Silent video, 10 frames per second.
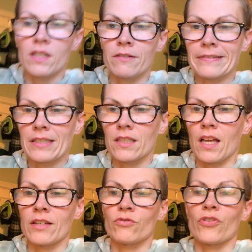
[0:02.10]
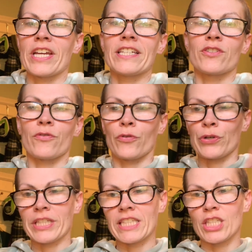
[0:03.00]
notes on Raise Your
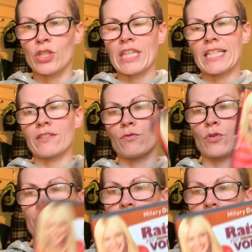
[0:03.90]
Voice 2004